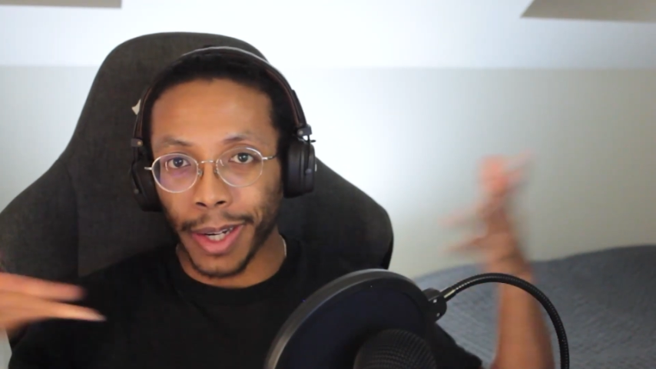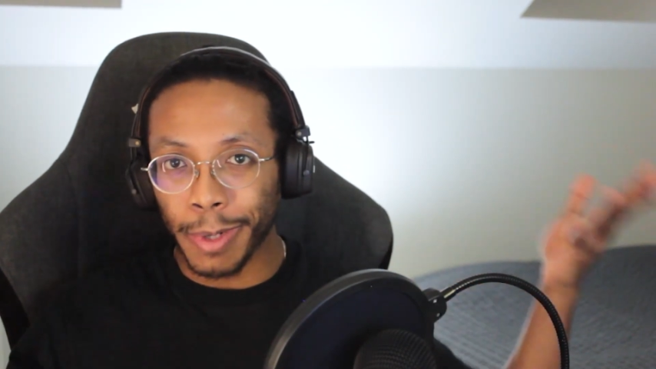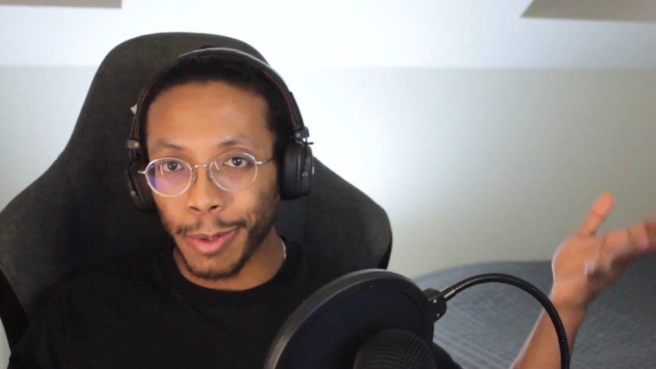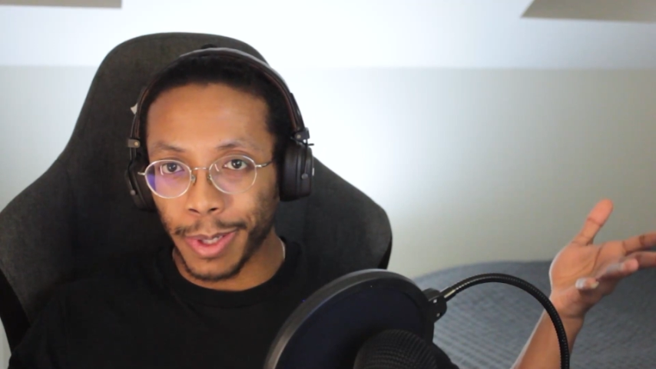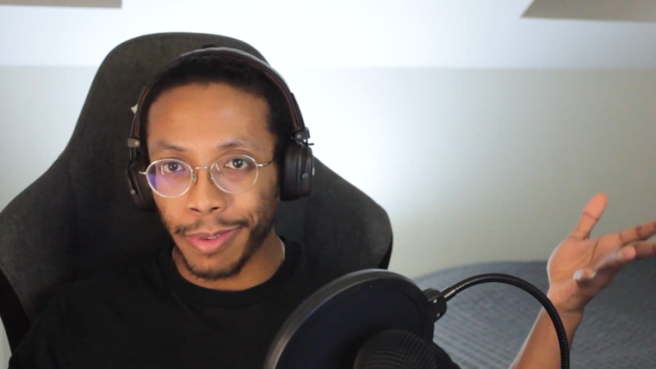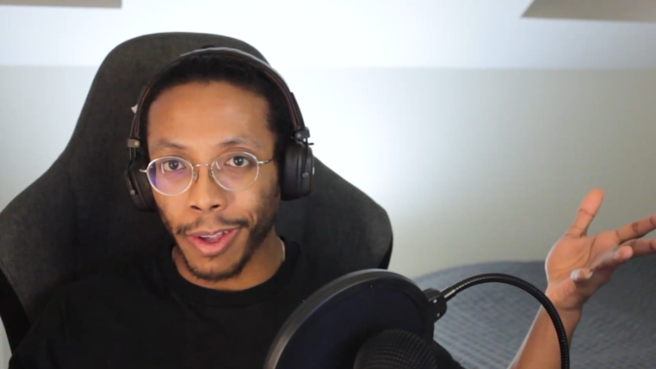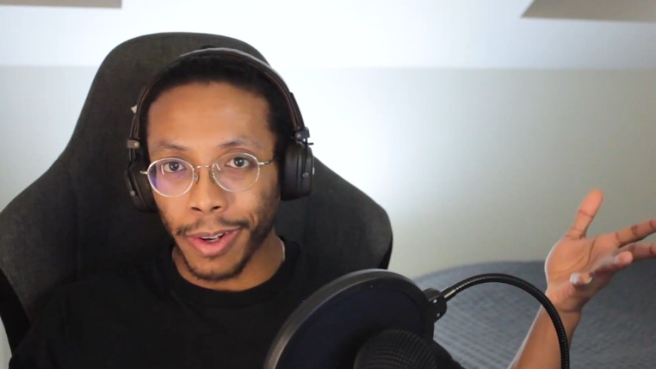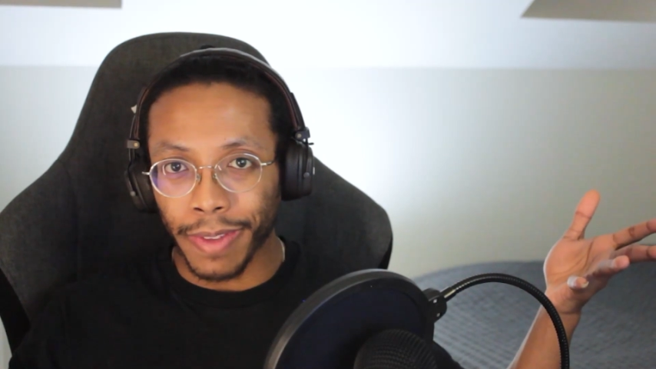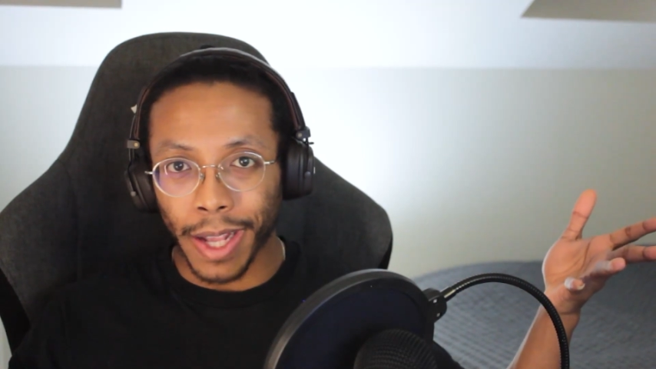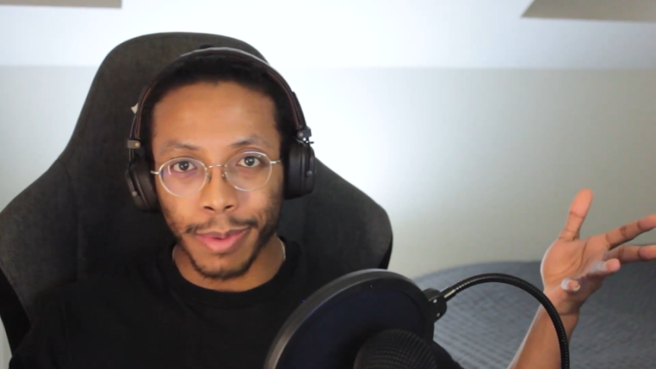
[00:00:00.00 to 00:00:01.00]
Let me know what you
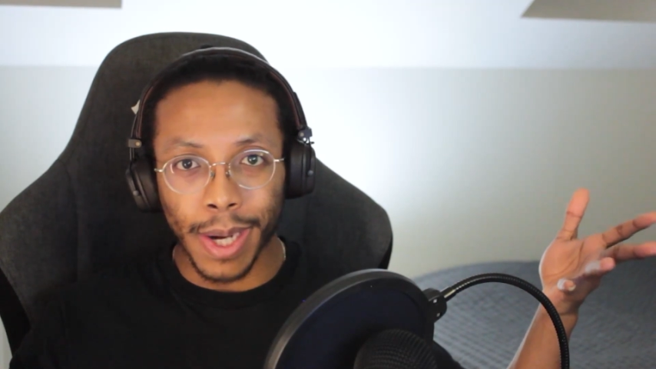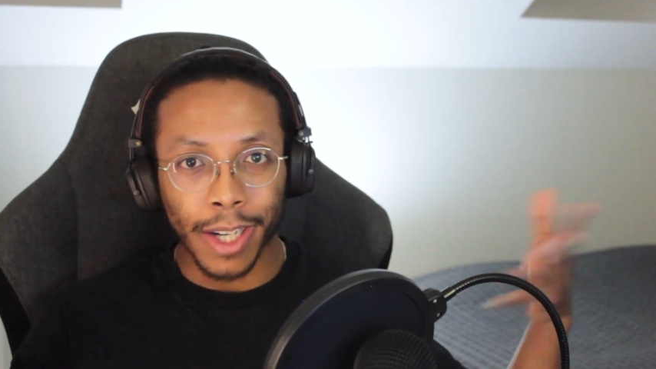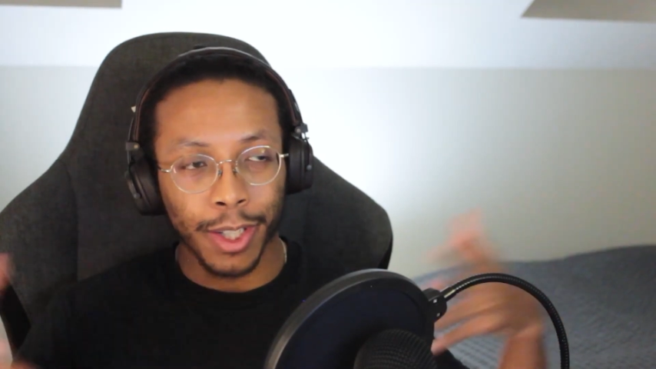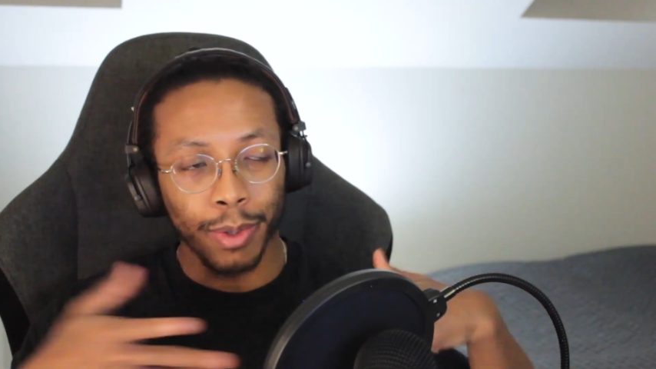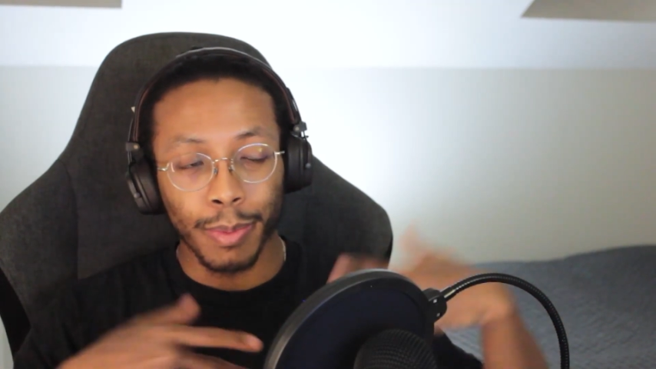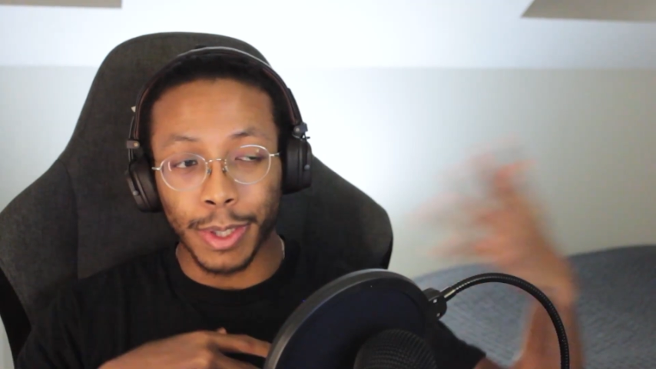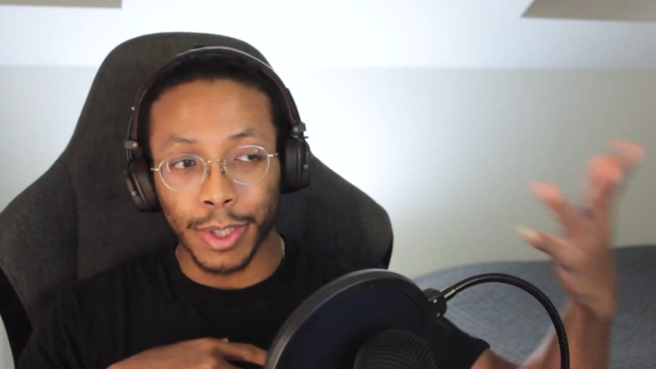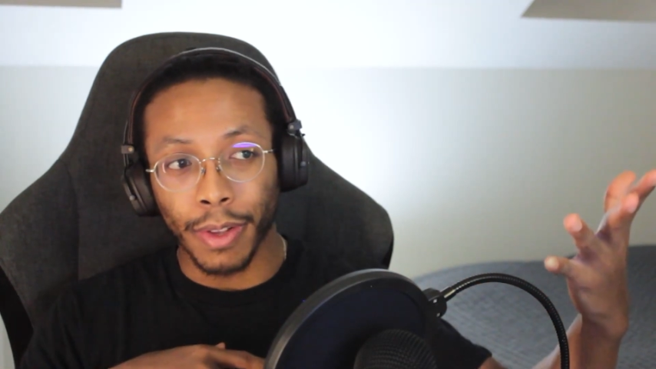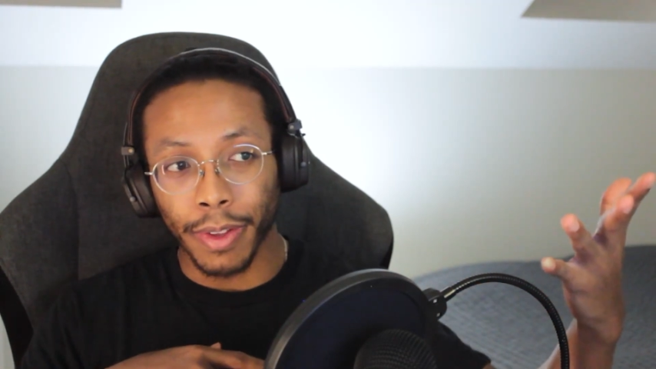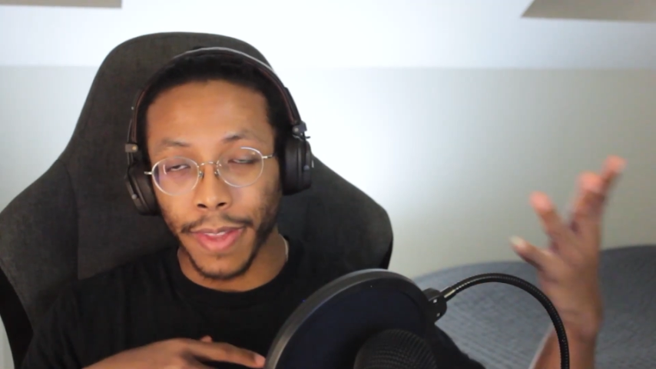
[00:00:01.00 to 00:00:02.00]
thought of that reaction, what
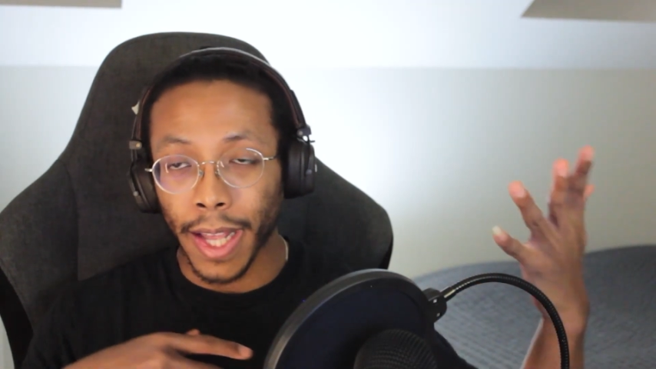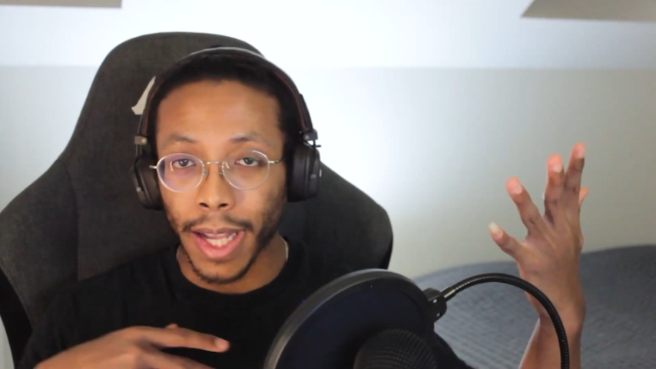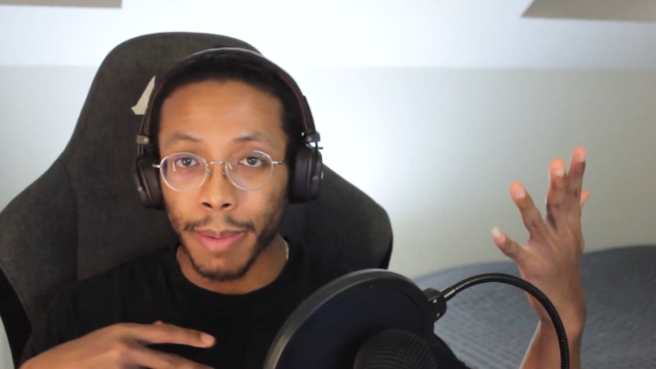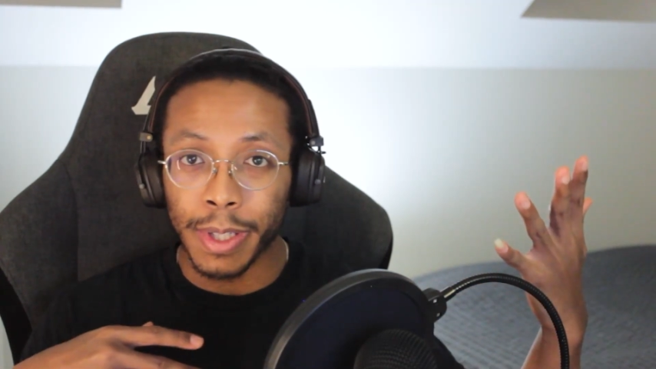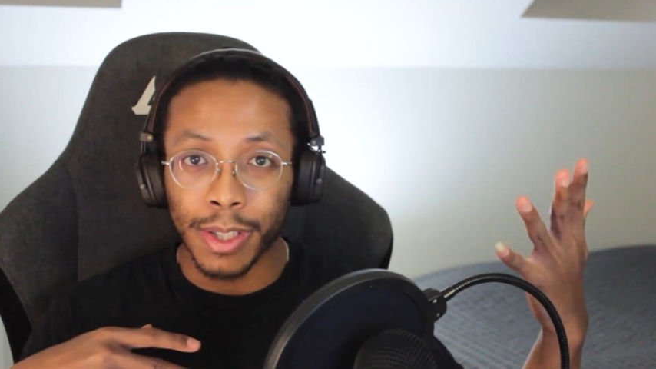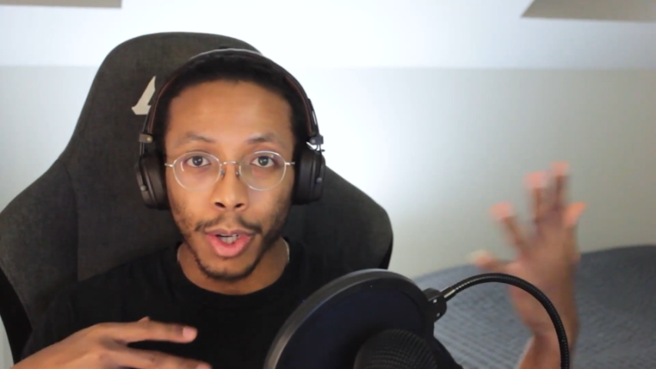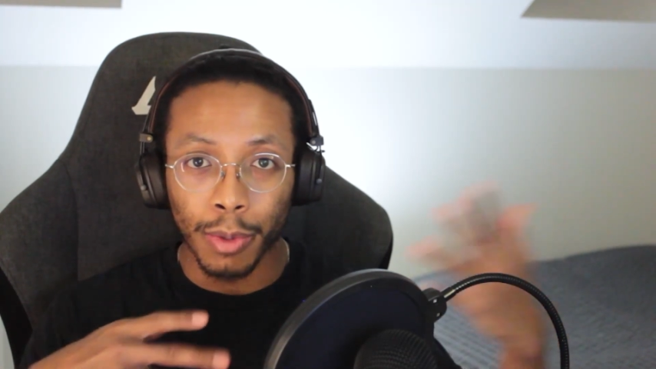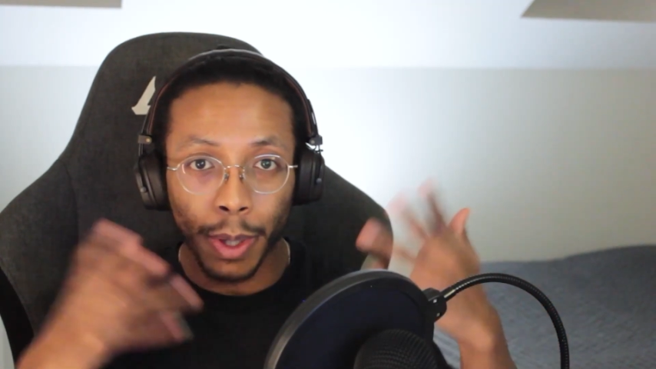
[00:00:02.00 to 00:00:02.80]
you thought of that episode,